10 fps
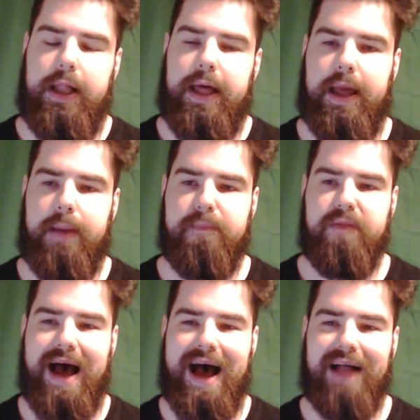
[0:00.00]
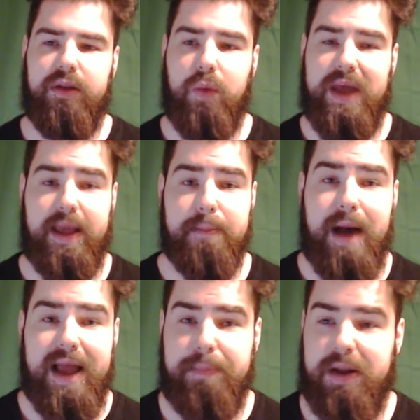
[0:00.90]
Alan Wake, in
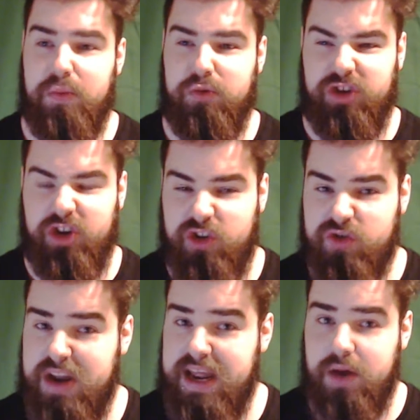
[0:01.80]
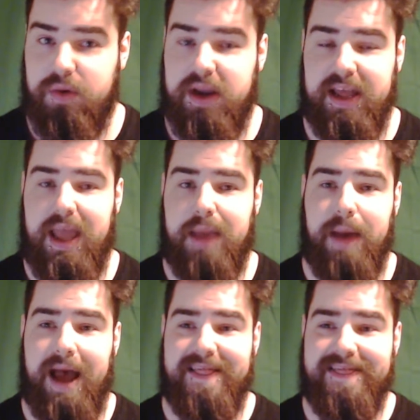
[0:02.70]
my opinion, was a great game,
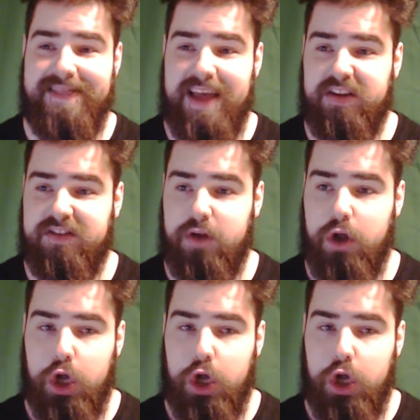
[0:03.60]
and this